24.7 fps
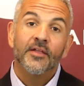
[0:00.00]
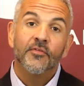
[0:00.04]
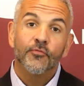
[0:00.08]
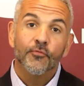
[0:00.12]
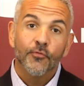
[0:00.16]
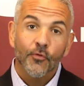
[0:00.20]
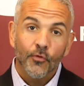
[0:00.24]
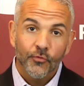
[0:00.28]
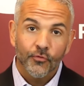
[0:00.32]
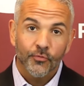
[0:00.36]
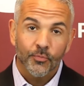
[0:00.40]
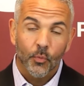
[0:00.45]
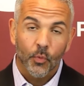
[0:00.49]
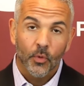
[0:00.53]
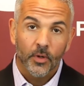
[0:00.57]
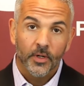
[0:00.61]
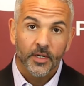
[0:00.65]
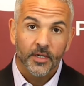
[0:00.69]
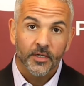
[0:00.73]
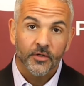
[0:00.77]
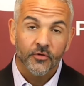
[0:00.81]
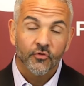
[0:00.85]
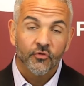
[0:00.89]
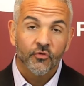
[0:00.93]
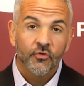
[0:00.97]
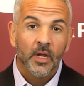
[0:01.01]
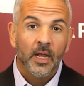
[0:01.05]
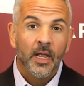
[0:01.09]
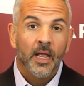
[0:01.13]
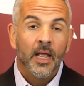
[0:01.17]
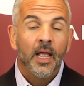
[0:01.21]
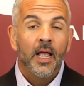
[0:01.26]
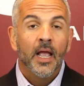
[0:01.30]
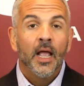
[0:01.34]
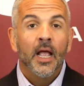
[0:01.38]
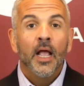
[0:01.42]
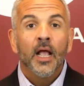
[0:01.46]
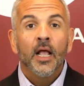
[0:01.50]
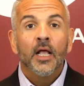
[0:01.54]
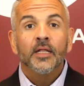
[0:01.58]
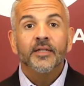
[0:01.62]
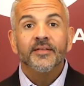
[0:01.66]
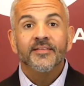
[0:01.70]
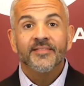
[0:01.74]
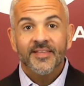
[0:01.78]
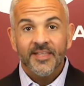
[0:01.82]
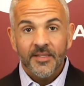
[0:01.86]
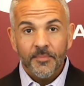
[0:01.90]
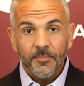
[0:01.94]
a first mortgage.
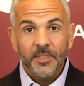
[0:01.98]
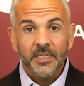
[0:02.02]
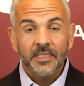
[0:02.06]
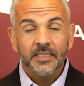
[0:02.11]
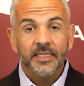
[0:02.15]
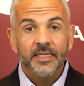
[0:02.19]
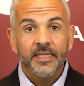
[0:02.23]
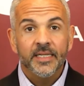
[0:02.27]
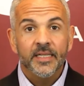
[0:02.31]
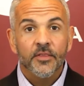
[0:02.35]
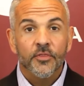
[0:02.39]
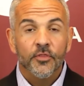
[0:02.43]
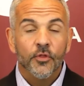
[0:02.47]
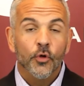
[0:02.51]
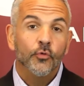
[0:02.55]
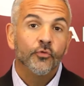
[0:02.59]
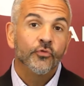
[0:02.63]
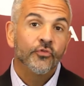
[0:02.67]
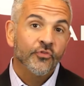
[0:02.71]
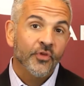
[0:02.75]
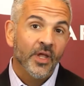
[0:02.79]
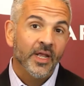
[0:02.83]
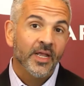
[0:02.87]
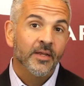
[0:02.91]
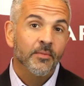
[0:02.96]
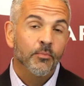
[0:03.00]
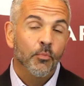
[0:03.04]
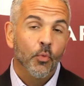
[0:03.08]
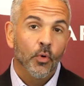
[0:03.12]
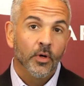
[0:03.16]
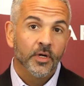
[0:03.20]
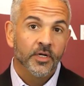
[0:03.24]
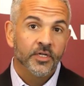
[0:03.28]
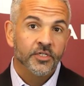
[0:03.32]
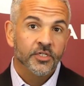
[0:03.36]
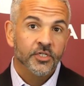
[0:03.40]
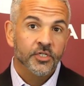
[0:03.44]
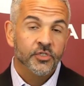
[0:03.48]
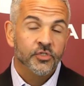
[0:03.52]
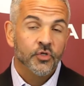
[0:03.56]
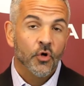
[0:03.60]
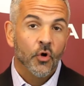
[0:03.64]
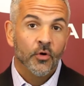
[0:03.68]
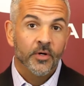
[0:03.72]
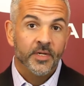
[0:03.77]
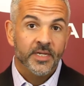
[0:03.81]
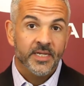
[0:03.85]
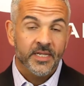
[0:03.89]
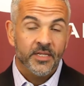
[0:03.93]
Typically, those second mortgages
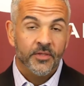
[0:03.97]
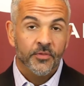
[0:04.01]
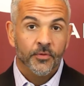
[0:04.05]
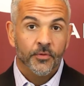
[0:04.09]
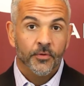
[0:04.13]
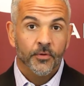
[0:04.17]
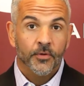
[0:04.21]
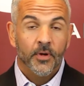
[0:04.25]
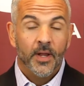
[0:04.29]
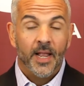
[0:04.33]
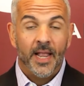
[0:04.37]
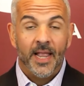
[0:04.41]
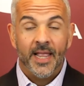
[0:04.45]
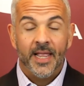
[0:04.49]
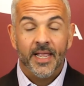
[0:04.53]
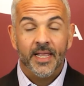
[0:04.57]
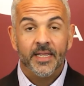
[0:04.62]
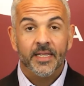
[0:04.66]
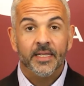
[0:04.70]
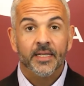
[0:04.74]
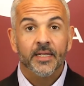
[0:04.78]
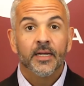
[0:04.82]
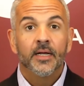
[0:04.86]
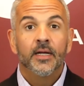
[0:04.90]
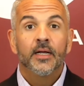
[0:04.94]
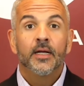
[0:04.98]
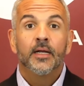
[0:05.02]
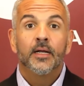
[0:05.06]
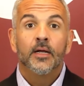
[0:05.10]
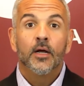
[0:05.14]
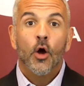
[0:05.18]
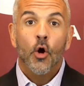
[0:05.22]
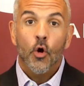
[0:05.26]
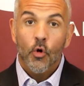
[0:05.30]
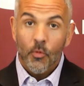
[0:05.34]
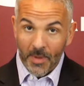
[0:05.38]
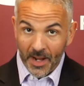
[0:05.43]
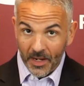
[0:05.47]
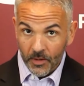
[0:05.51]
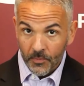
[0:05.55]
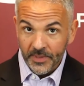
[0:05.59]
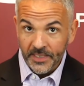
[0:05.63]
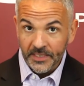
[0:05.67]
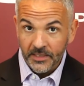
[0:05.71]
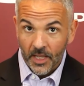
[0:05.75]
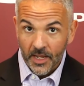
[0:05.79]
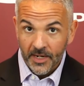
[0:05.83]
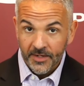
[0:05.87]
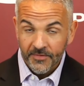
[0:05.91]
are either a home
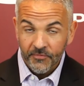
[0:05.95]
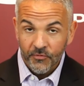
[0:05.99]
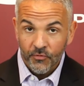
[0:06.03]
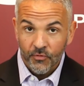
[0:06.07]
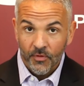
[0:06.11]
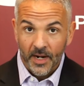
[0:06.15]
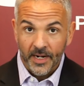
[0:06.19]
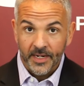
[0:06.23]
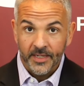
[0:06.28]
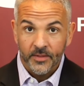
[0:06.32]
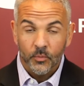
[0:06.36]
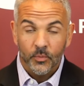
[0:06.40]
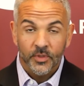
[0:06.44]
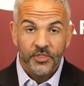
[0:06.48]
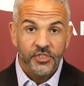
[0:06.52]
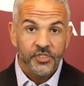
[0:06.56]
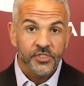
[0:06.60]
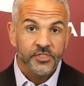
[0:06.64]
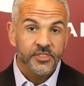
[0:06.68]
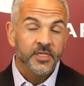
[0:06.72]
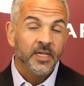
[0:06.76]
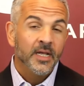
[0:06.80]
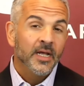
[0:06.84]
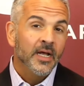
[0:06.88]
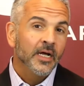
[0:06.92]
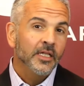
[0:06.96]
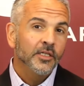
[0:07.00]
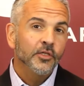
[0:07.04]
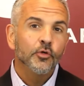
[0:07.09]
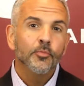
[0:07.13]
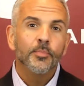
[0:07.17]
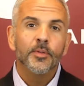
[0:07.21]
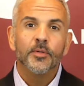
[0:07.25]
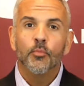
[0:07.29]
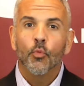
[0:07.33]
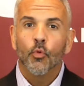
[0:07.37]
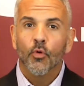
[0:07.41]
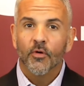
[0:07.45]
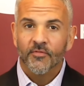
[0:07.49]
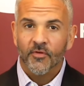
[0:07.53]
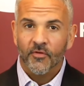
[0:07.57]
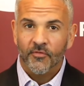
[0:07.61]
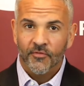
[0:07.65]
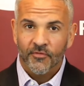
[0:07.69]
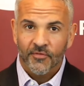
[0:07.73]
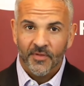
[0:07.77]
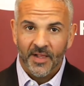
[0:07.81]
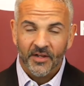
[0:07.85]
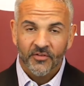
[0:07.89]
equity line of credit, which is a little bit more of a
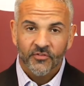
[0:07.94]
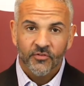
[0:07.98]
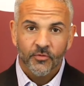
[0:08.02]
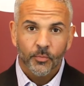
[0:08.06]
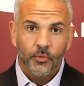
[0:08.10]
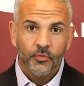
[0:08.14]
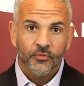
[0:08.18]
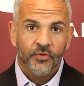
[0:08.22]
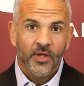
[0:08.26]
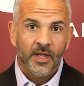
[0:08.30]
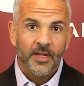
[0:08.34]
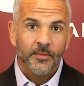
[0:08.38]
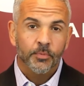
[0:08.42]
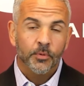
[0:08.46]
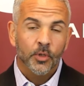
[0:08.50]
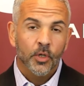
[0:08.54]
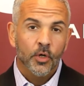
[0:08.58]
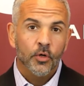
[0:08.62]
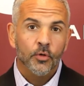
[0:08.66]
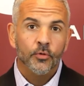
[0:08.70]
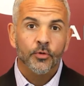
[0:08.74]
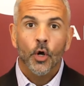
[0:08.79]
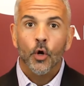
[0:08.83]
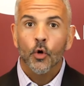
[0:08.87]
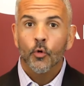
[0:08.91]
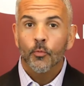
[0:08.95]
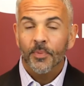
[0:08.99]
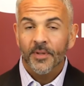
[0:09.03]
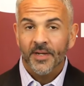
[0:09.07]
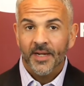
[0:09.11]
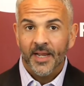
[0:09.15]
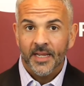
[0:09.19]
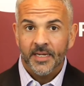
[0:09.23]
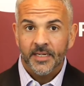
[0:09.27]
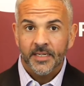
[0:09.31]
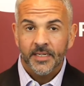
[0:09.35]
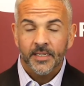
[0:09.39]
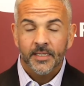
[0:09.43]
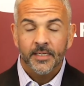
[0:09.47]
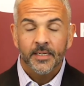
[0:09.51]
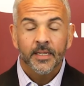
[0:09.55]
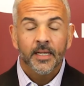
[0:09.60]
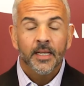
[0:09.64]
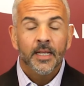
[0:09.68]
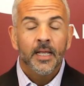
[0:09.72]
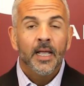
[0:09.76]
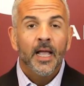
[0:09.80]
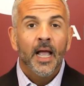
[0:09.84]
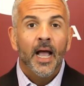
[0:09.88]
flexible type loan,
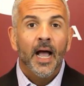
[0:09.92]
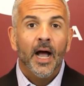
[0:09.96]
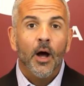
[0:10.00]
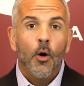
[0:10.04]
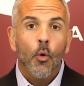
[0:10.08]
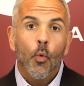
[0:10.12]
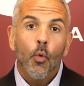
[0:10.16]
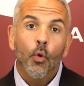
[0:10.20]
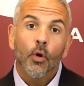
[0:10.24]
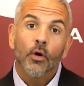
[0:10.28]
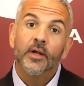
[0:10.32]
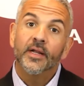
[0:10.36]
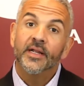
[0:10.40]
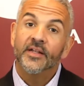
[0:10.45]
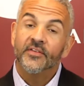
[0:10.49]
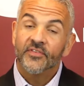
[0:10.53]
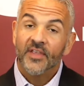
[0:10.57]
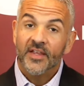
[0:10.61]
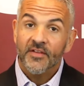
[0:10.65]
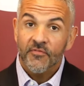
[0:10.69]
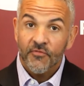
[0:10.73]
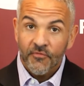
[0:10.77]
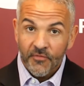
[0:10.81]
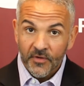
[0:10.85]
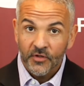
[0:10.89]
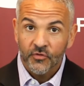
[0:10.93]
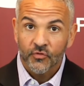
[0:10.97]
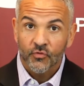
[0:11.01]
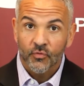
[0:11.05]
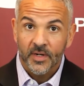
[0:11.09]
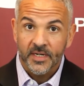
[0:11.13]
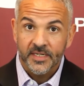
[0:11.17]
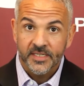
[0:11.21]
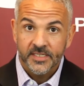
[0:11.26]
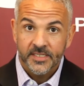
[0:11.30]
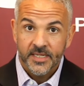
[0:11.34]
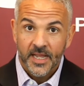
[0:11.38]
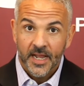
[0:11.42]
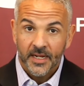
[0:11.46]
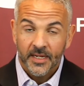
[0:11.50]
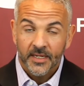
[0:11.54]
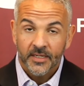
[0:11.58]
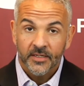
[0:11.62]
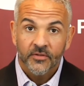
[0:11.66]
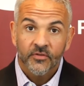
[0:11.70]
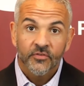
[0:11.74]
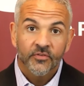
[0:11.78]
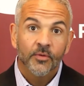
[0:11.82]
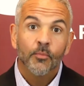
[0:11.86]
open-ended, or it's a fixed rate
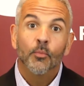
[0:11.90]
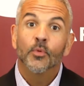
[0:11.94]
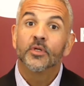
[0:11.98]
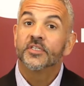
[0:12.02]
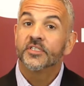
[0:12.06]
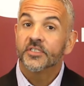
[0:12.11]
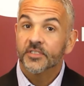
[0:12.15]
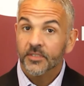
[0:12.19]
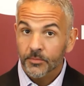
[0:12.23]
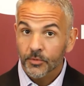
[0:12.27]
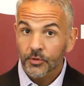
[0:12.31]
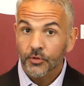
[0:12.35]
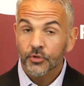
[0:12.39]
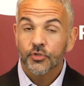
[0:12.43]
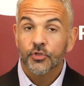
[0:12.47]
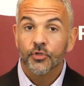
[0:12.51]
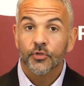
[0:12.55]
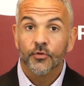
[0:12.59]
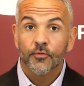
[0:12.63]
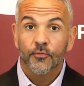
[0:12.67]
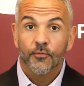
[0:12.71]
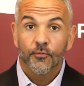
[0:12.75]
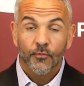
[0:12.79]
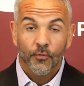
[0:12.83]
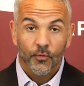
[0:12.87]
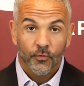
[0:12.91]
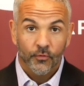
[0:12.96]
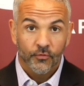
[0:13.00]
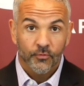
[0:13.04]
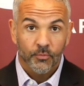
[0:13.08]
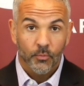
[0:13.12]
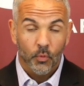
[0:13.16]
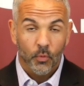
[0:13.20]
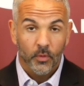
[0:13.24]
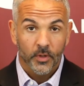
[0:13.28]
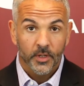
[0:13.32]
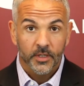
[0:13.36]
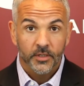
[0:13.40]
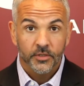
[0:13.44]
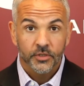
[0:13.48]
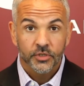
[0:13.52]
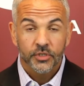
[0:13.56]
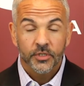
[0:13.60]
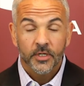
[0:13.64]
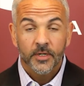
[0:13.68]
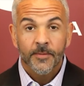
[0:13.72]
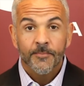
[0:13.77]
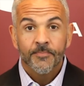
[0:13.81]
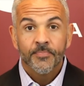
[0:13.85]
second, somewhat similar to the first
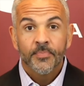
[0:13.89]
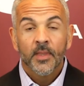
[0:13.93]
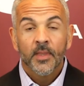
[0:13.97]
mortgage.